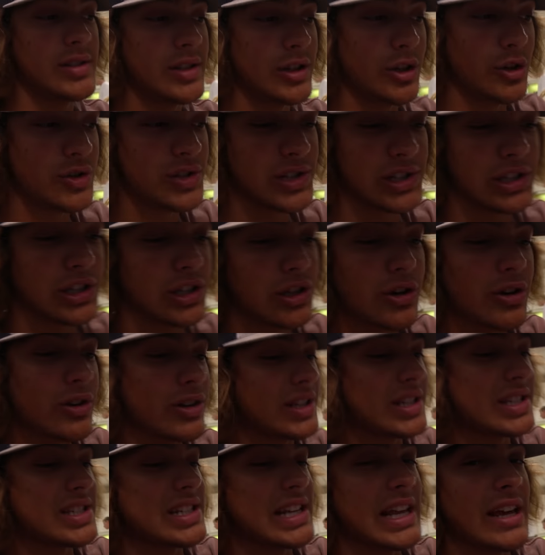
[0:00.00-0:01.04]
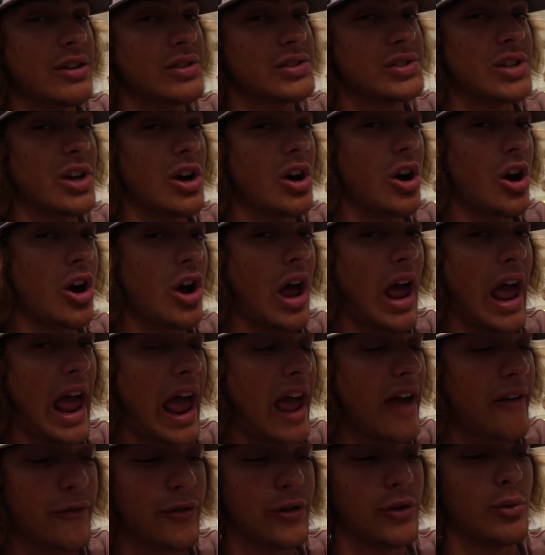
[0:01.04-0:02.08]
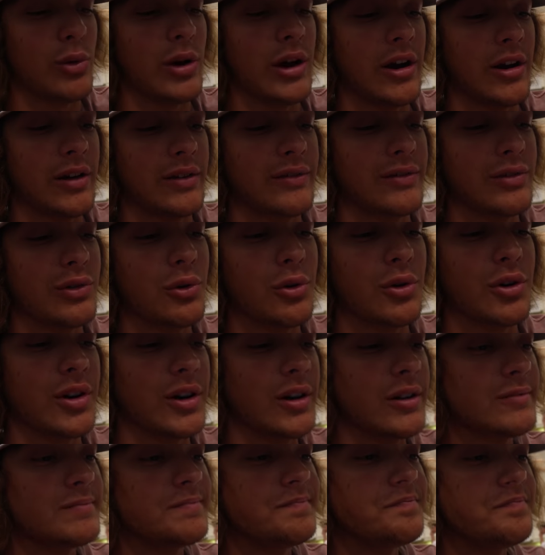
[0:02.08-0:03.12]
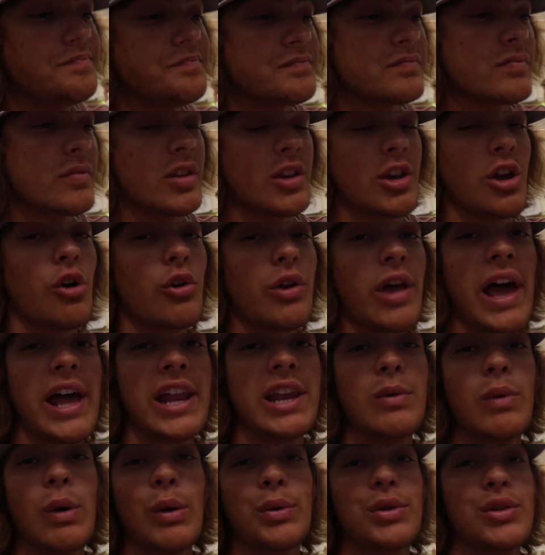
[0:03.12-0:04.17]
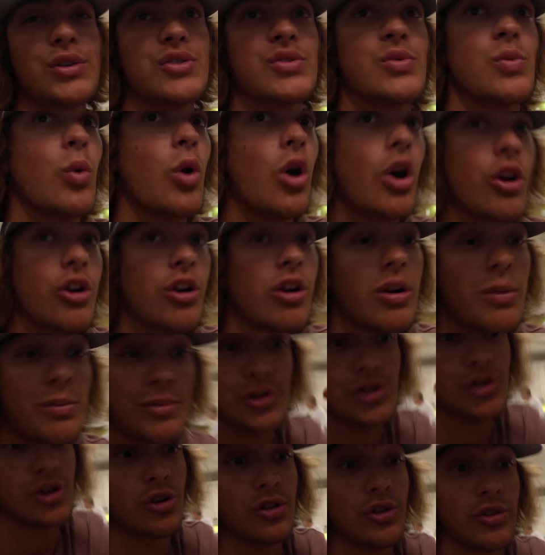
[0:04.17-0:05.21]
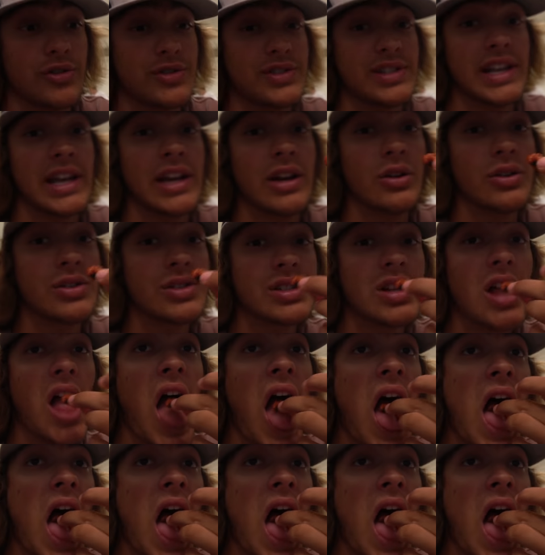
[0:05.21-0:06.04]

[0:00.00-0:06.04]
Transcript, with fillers: There's literally snails everywhere in Florida. Go to anywhere where there's water, I'm sure there's snails.